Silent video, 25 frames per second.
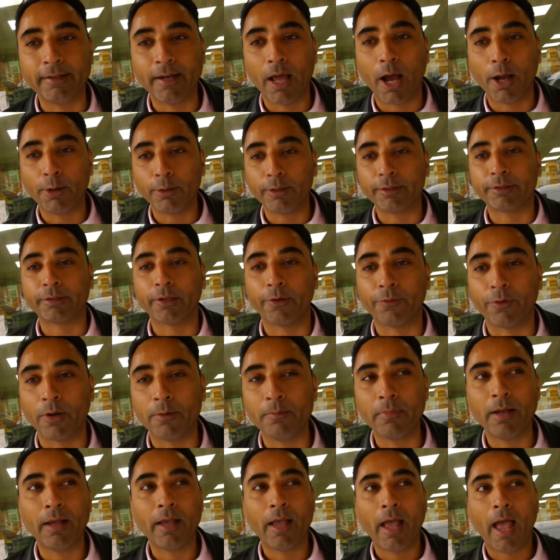notice of
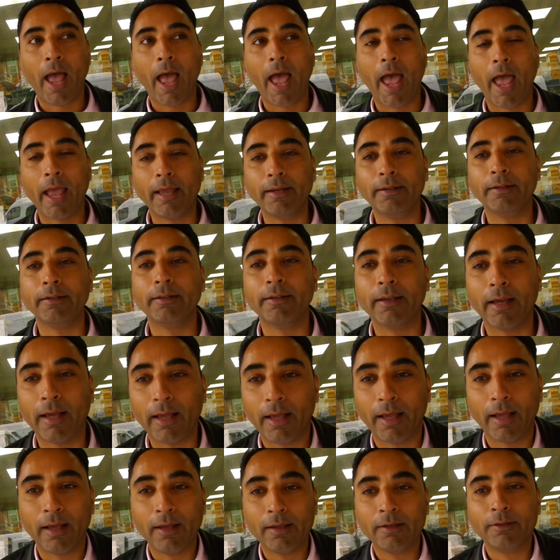them and
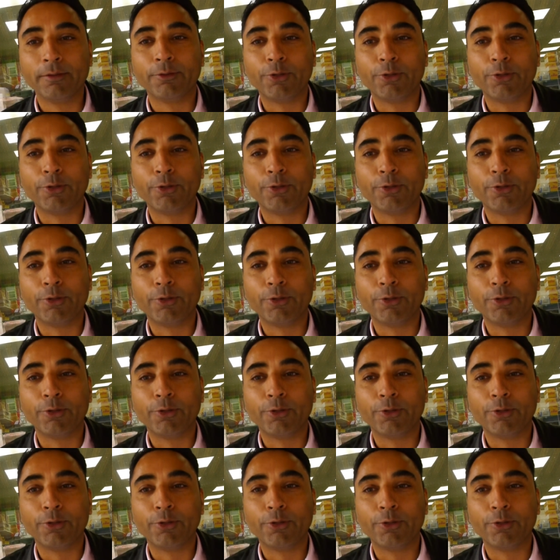uh,